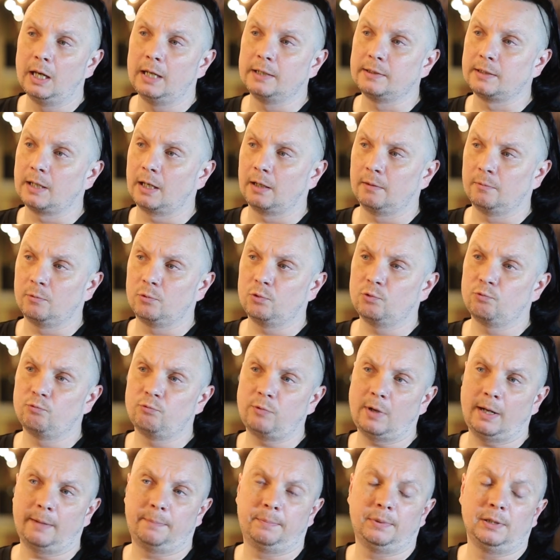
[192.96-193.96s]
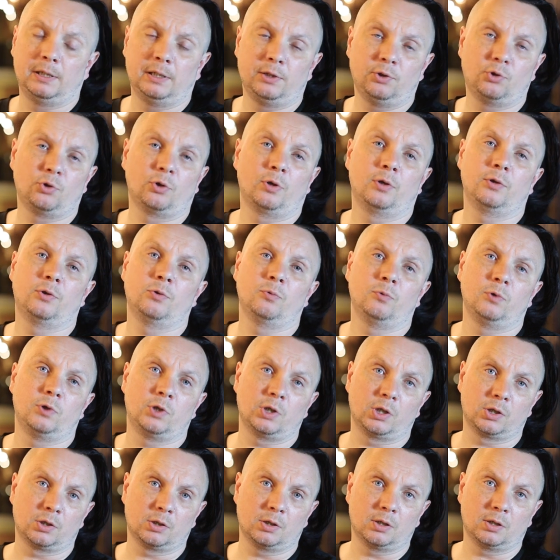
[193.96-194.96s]
as animals rapidly try to
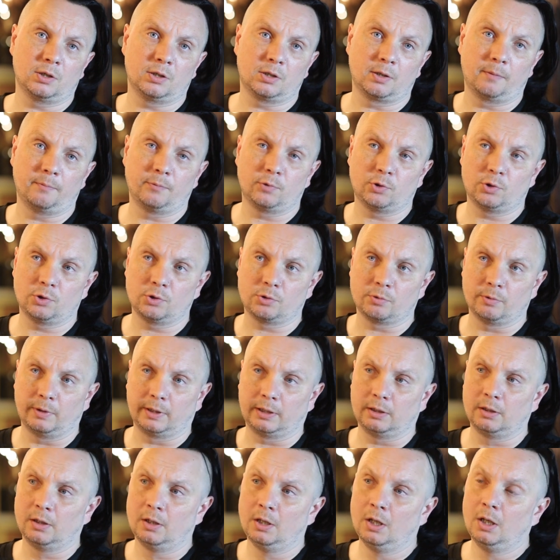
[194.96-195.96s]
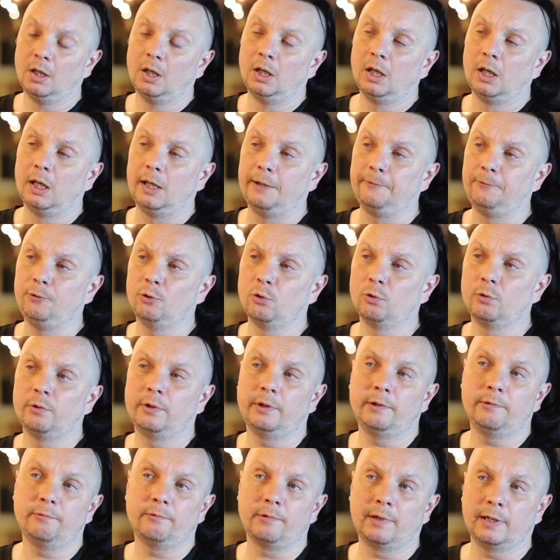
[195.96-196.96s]
adjust to the temperature swing. If you're
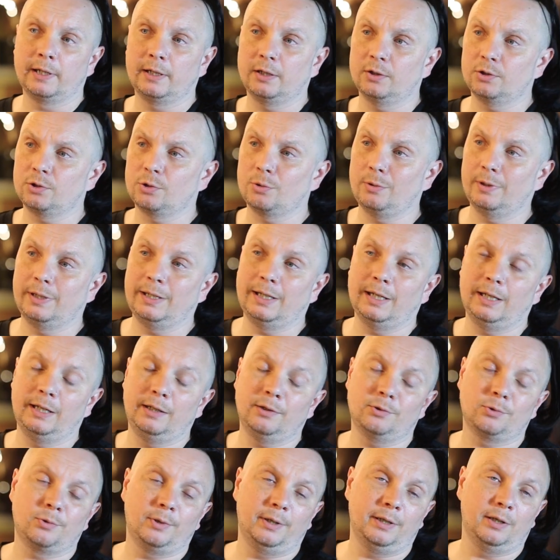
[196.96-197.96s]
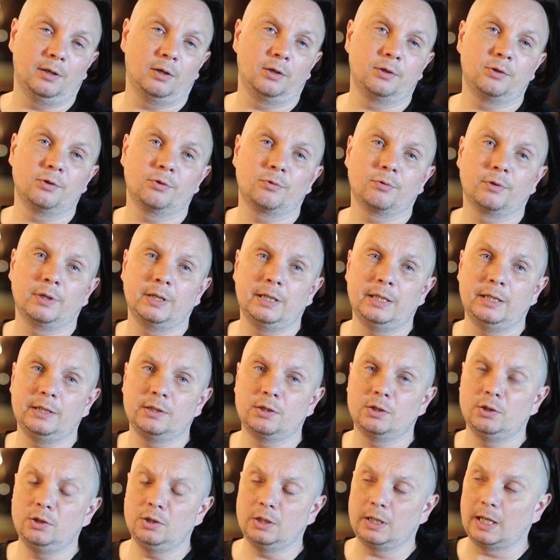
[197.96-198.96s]
already running at 28, 29
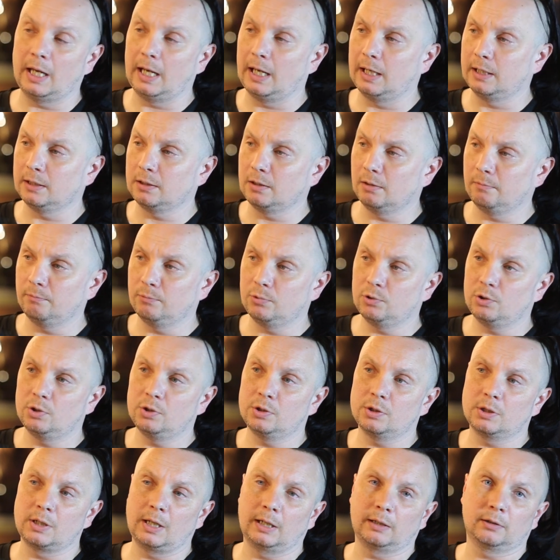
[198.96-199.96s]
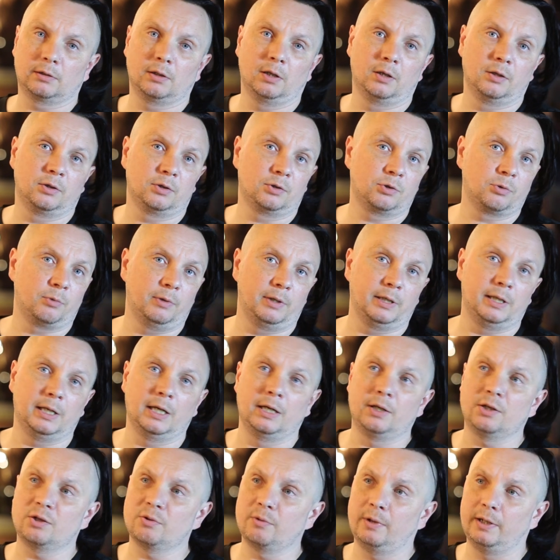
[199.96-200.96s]
degrees and you get air temperatures of that kind of
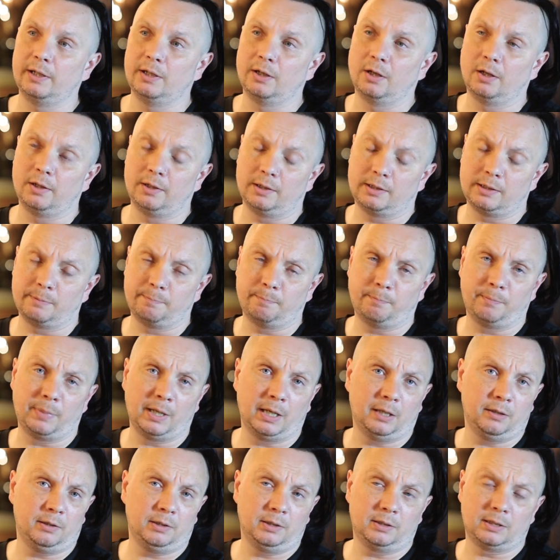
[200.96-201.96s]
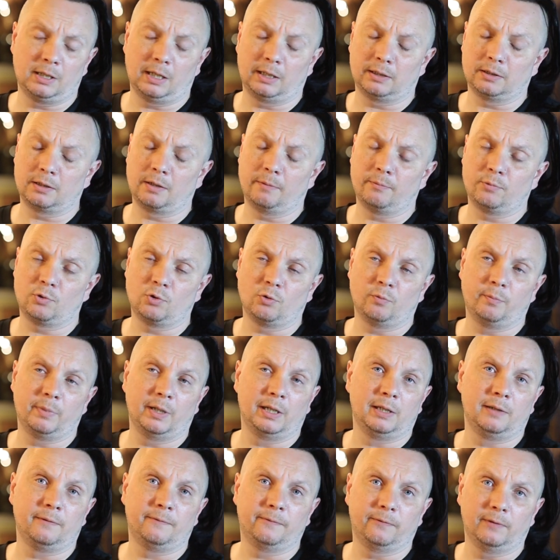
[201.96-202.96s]
28, 29, your tank temperature will
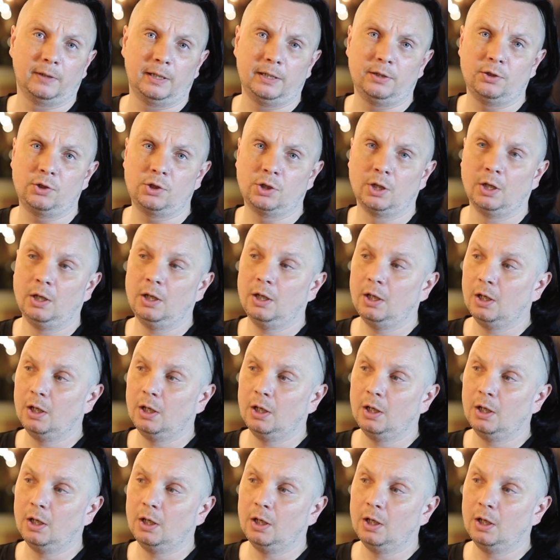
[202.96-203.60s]
barely flinch